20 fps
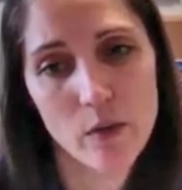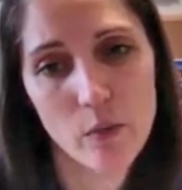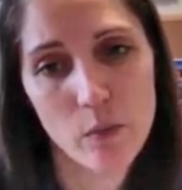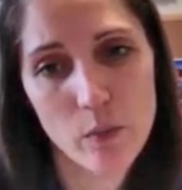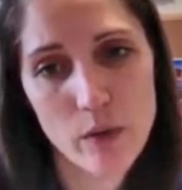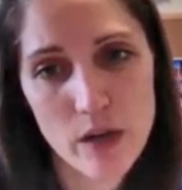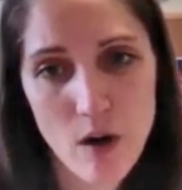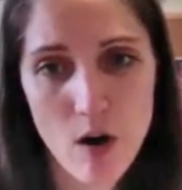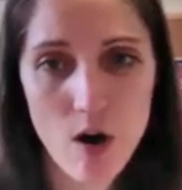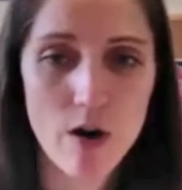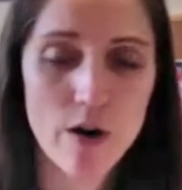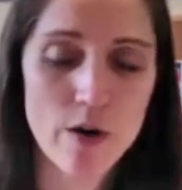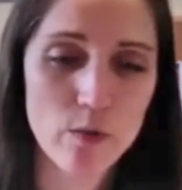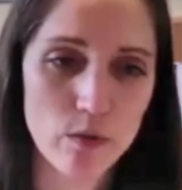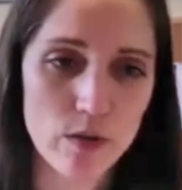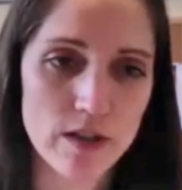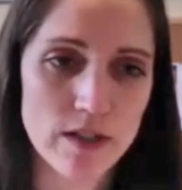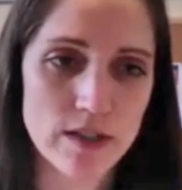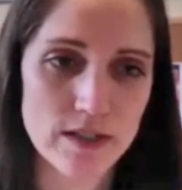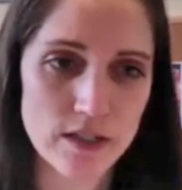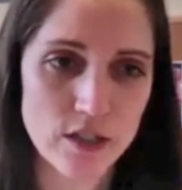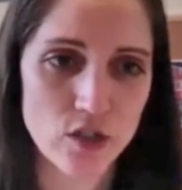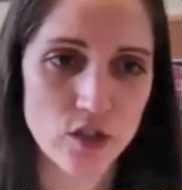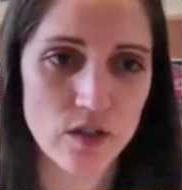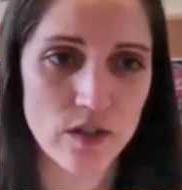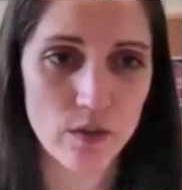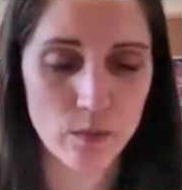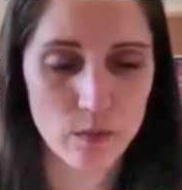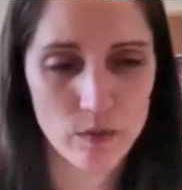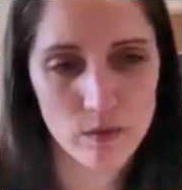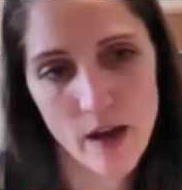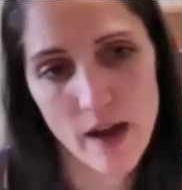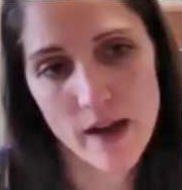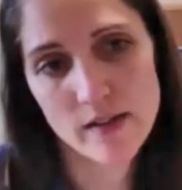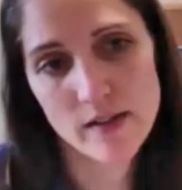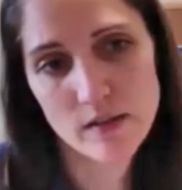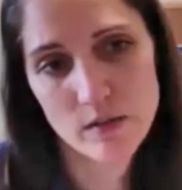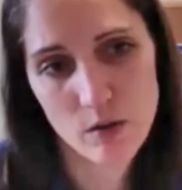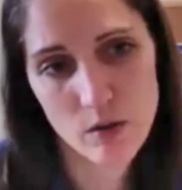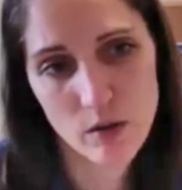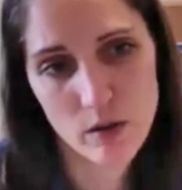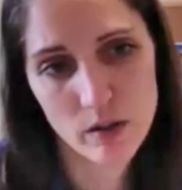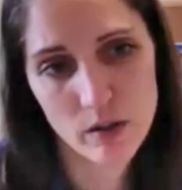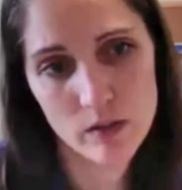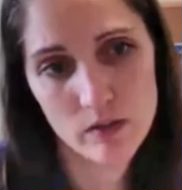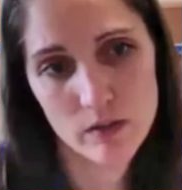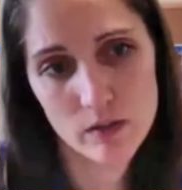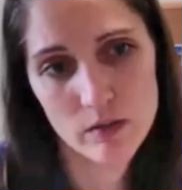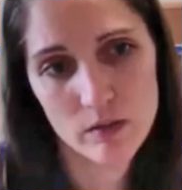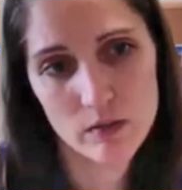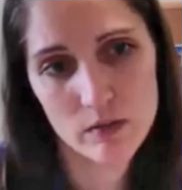we are an organization that relies on